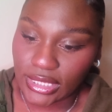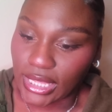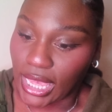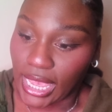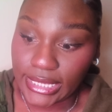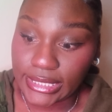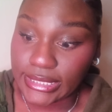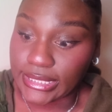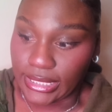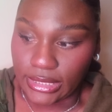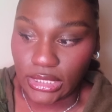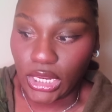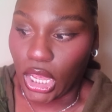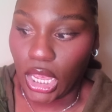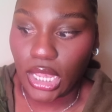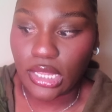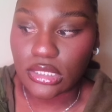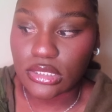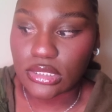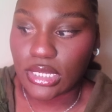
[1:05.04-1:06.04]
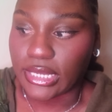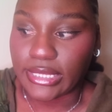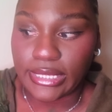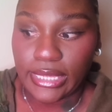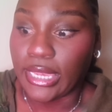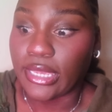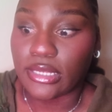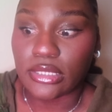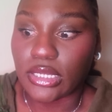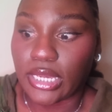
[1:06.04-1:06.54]
Like, I
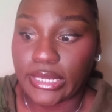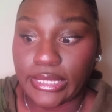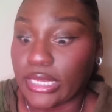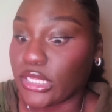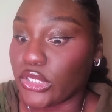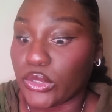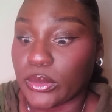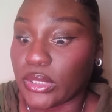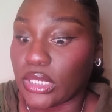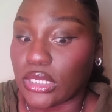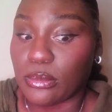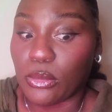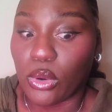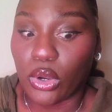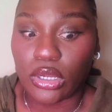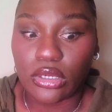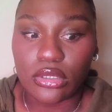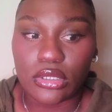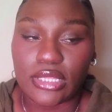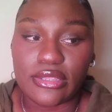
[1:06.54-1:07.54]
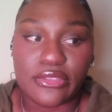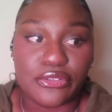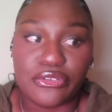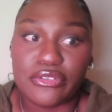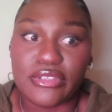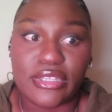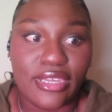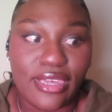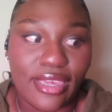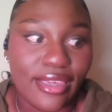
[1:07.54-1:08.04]
can't do it anymore. I
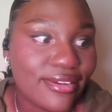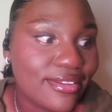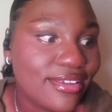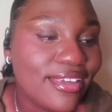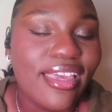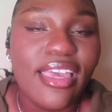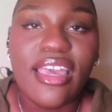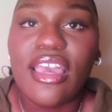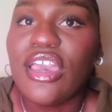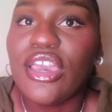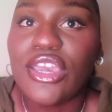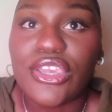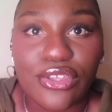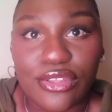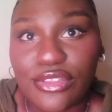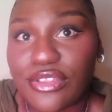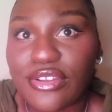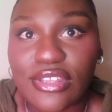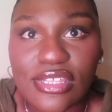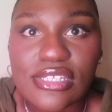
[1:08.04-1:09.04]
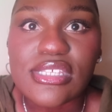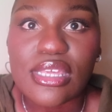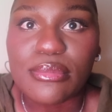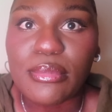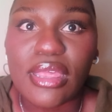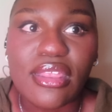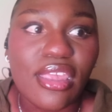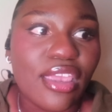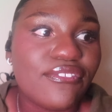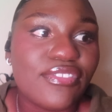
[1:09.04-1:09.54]
literally can't. You literally saved
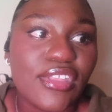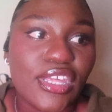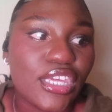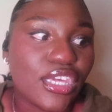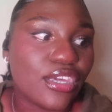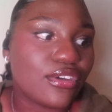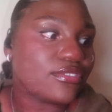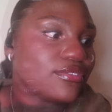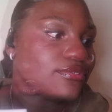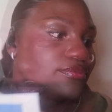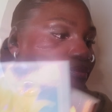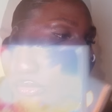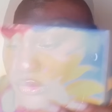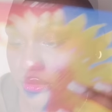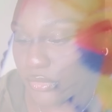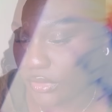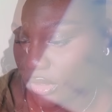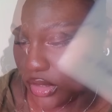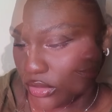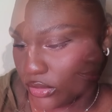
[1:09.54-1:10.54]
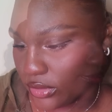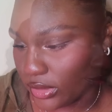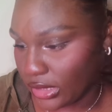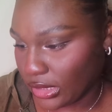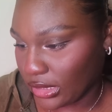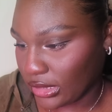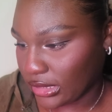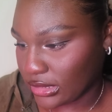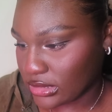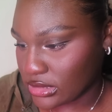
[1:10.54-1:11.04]
my life. Thank you.
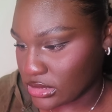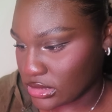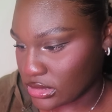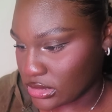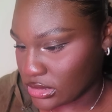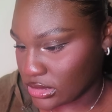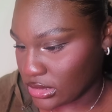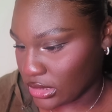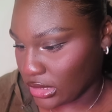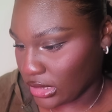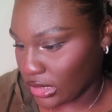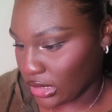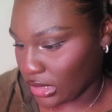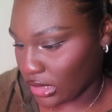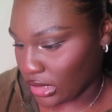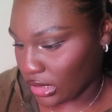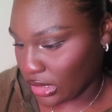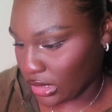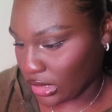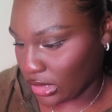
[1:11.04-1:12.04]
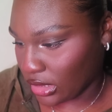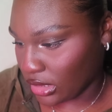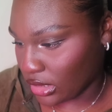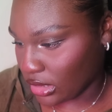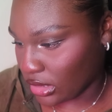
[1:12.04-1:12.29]
Okay, let's see.